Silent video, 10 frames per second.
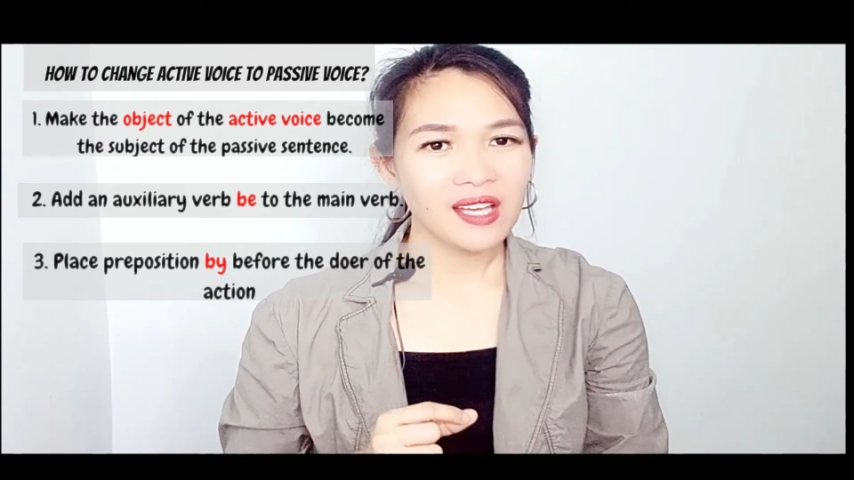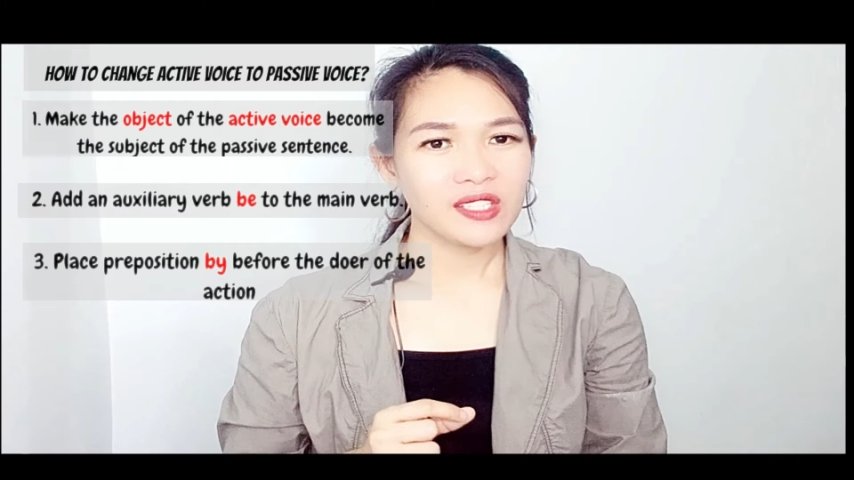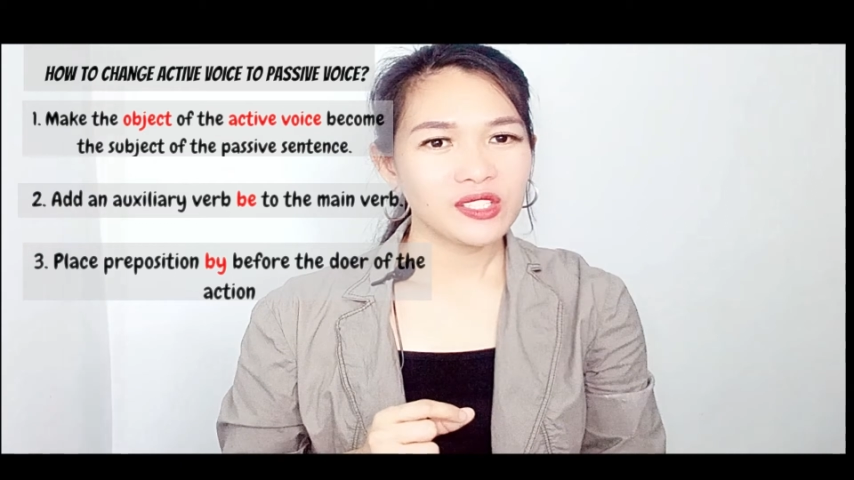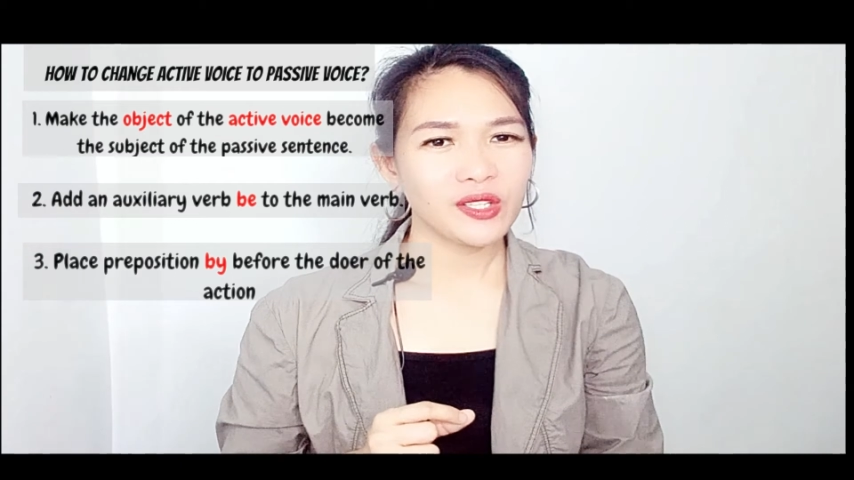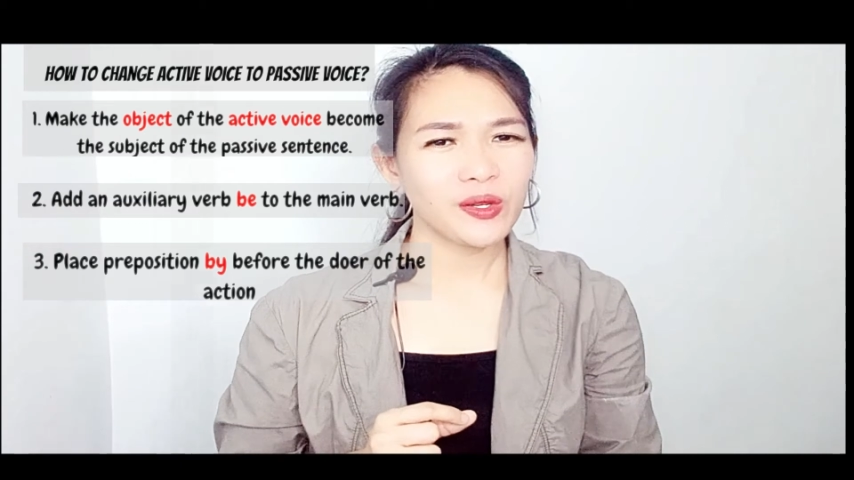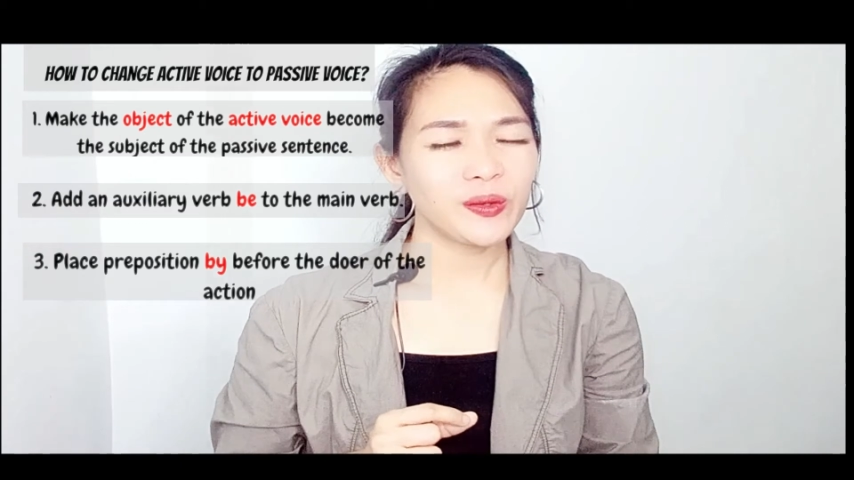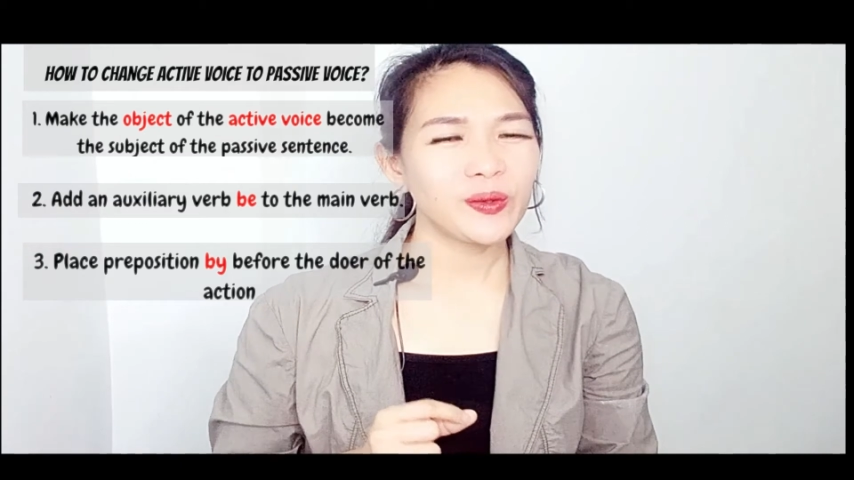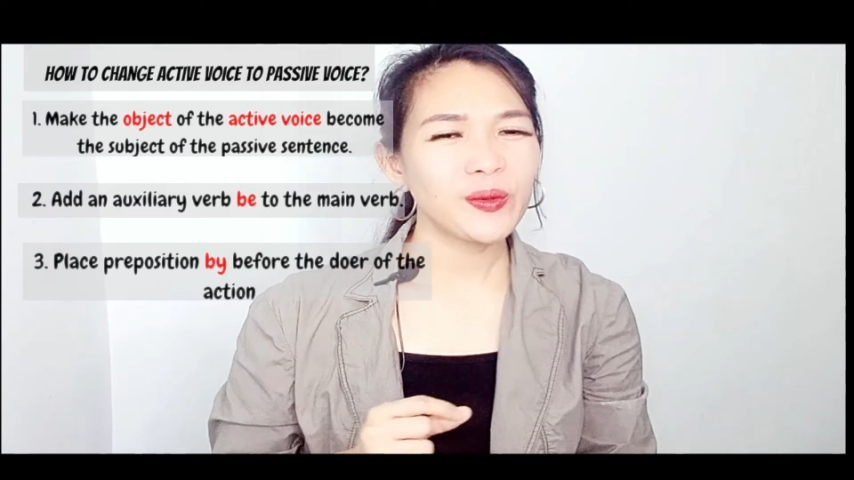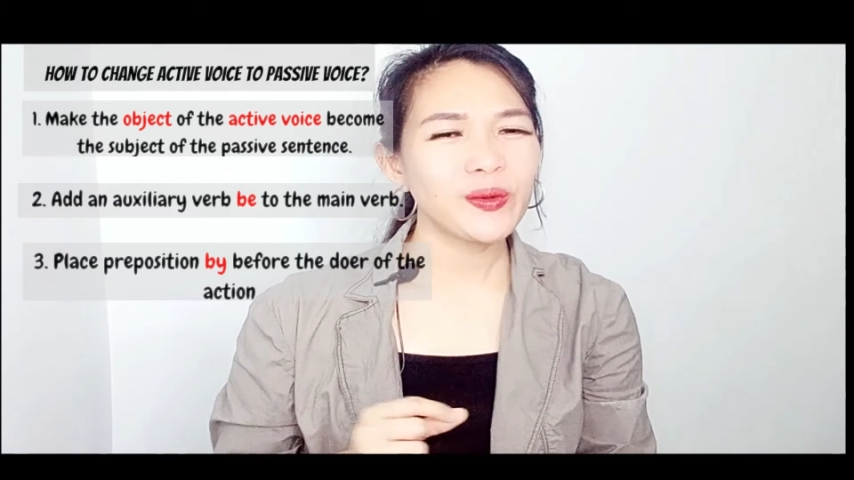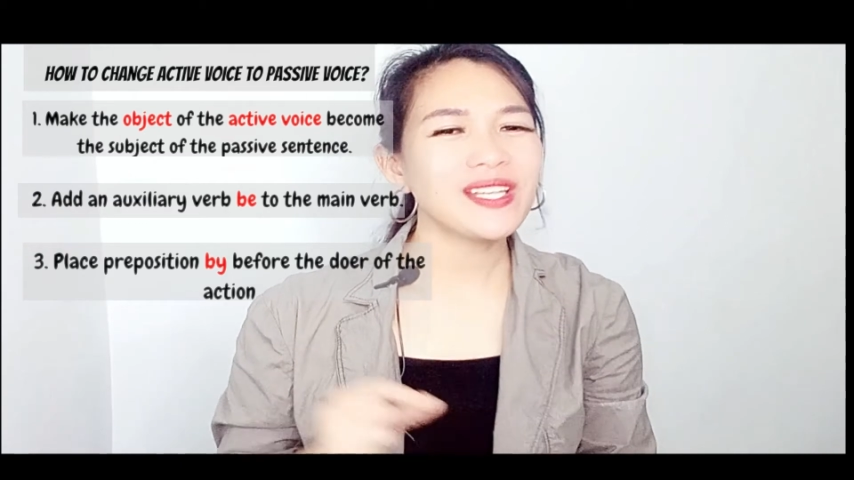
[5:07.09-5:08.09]

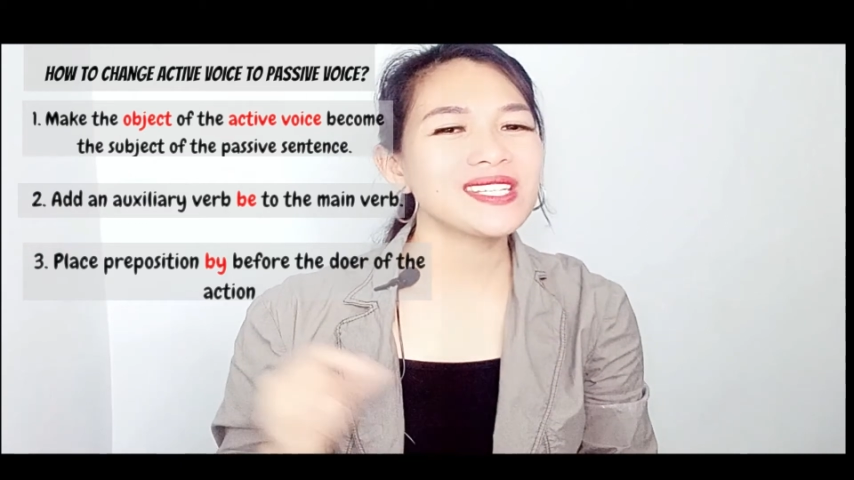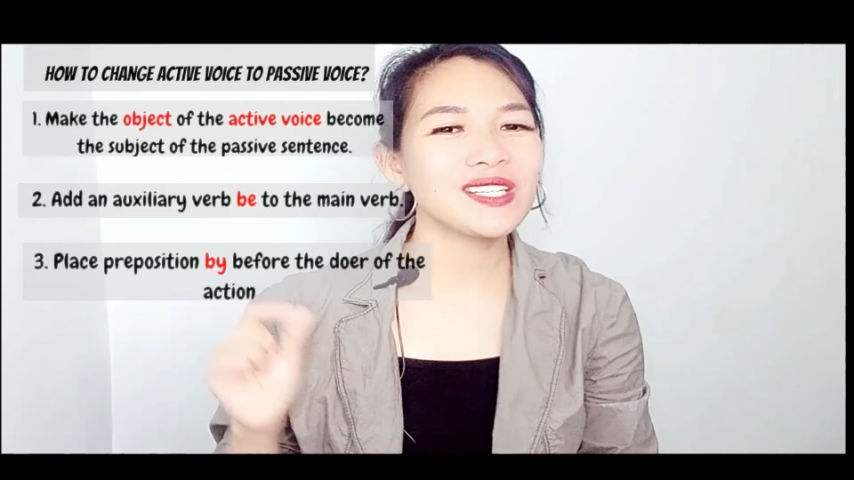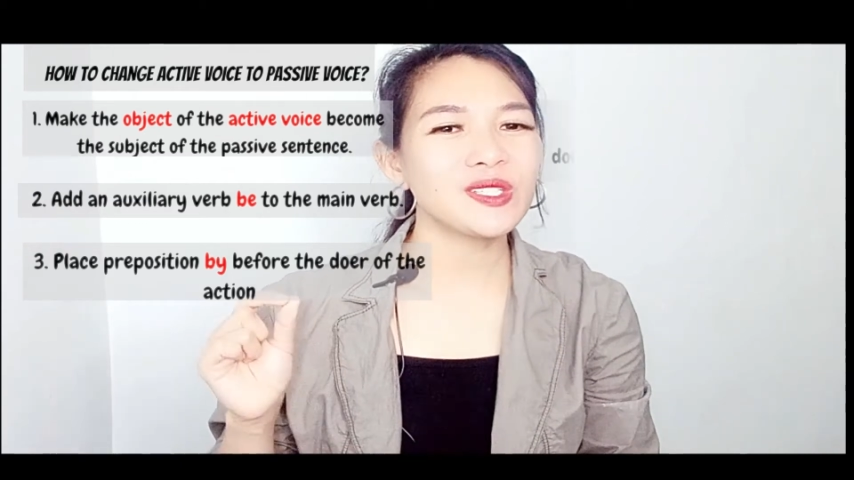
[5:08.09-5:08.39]
So who is the